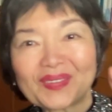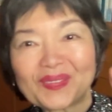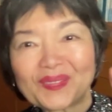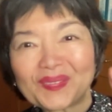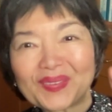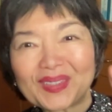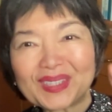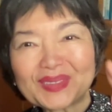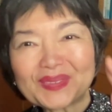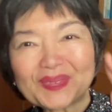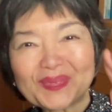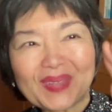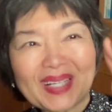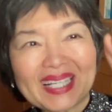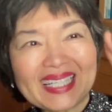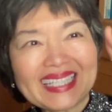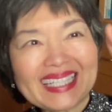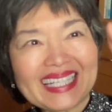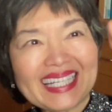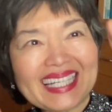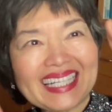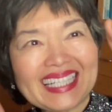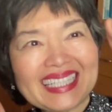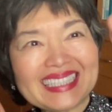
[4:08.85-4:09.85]
First one
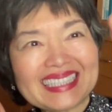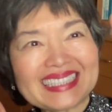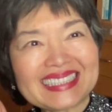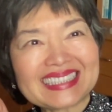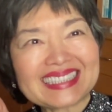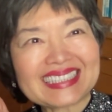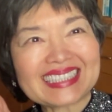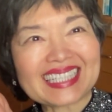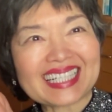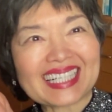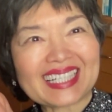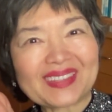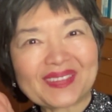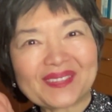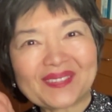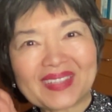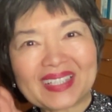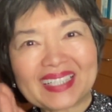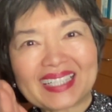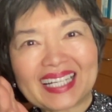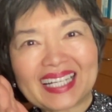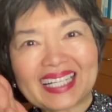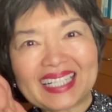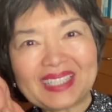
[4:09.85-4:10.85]
and the second one,
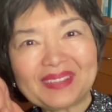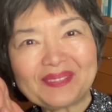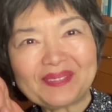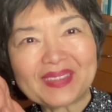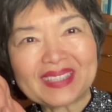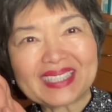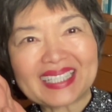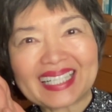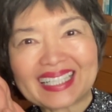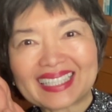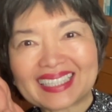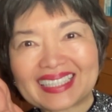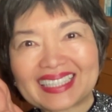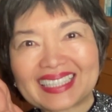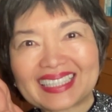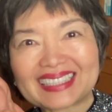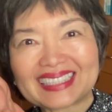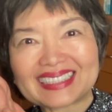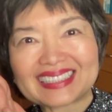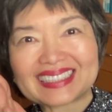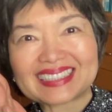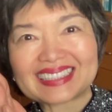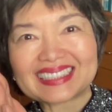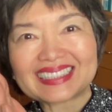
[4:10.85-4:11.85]
a little bit like
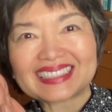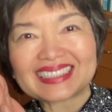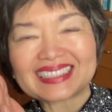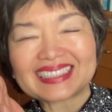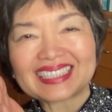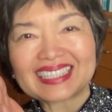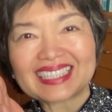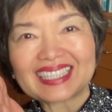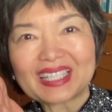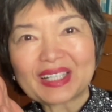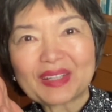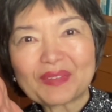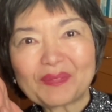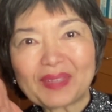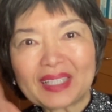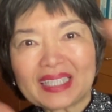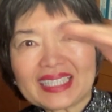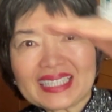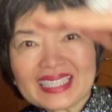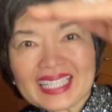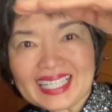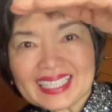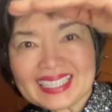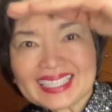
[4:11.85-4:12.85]
this, but
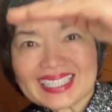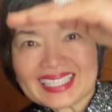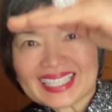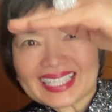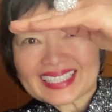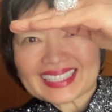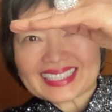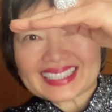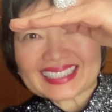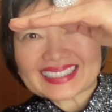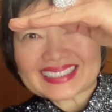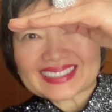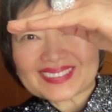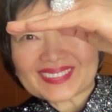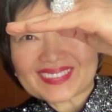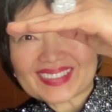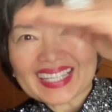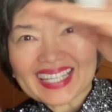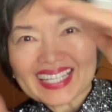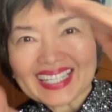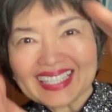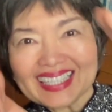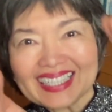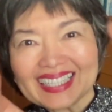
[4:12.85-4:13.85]
not like this,
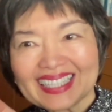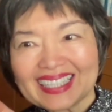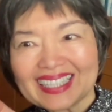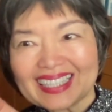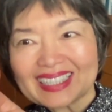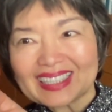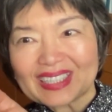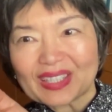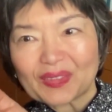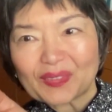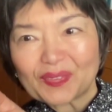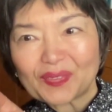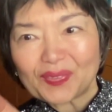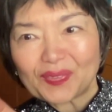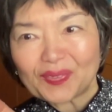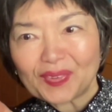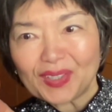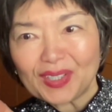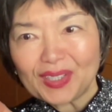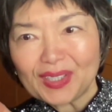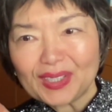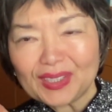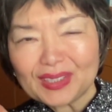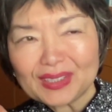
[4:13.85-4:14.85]
okay? The
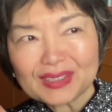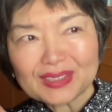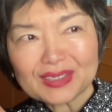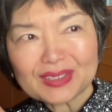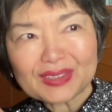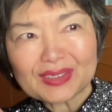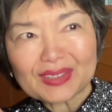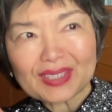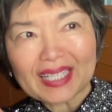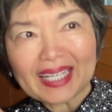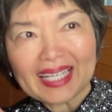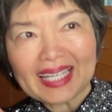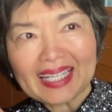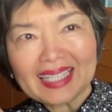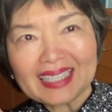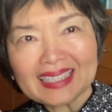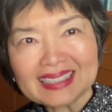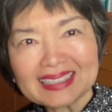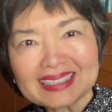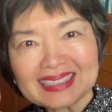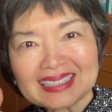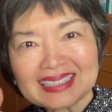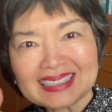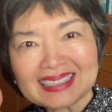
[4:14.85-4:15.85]
first
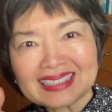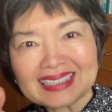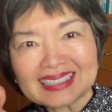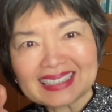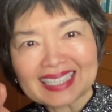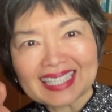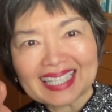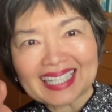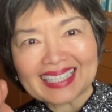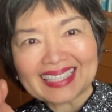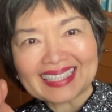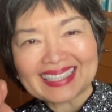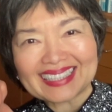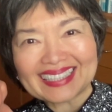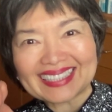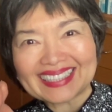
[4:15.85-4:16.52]
and second.